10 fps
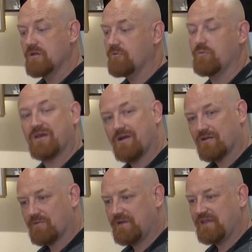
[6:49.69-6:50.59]
but we
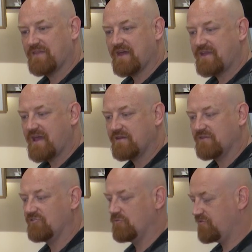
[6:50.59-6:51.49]
can't complete that yet
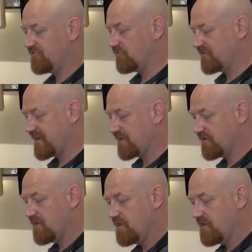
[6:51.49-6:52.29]
until we've sorted out